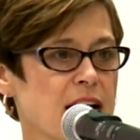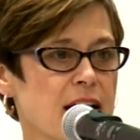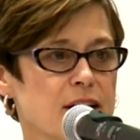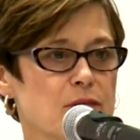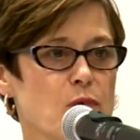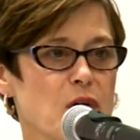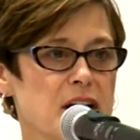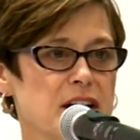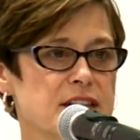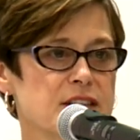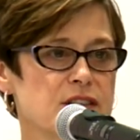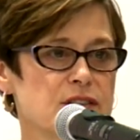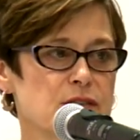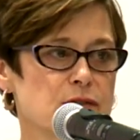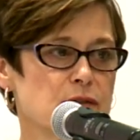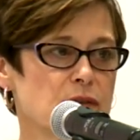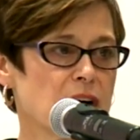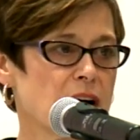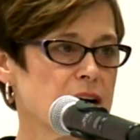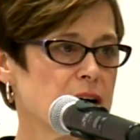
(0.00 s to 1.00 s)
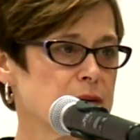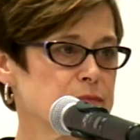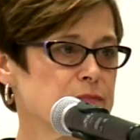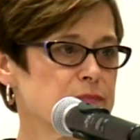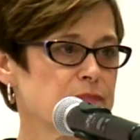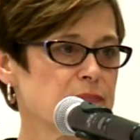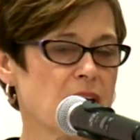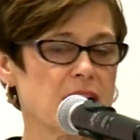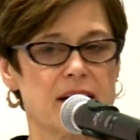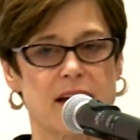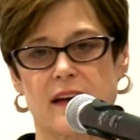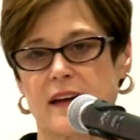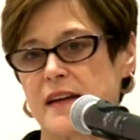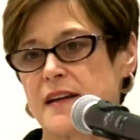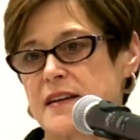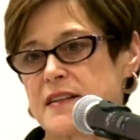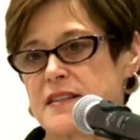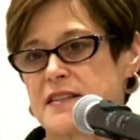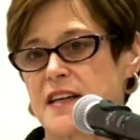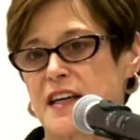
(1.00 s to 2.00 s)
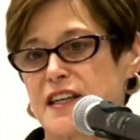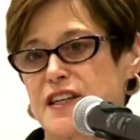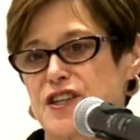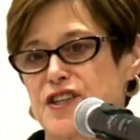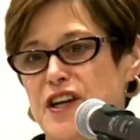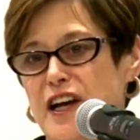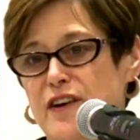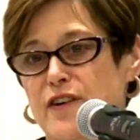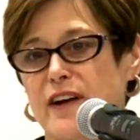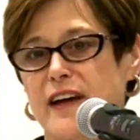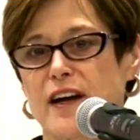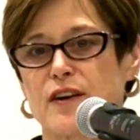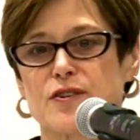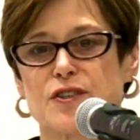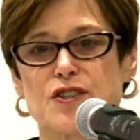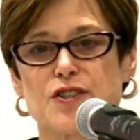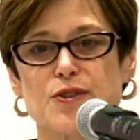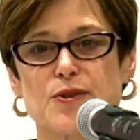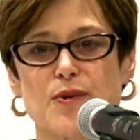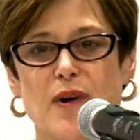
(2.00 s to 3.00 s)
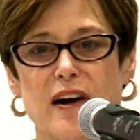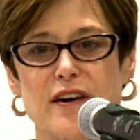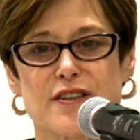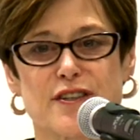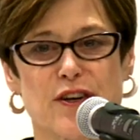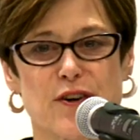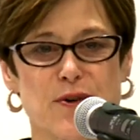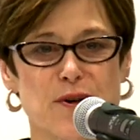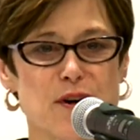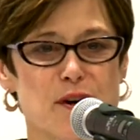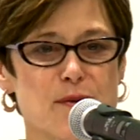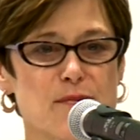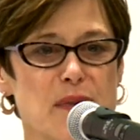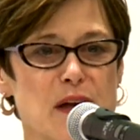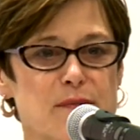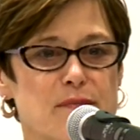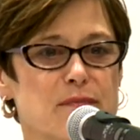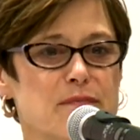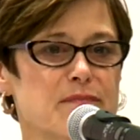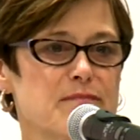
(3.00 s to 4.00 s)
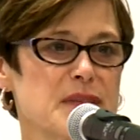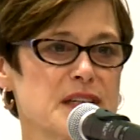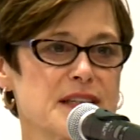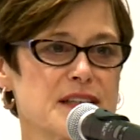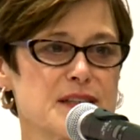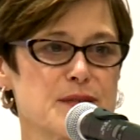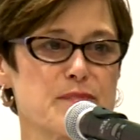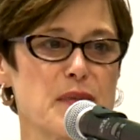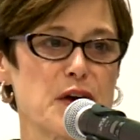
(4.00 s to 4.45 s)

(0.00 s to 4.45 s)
I wanted to um, send a shout out to our donor, M Mrs.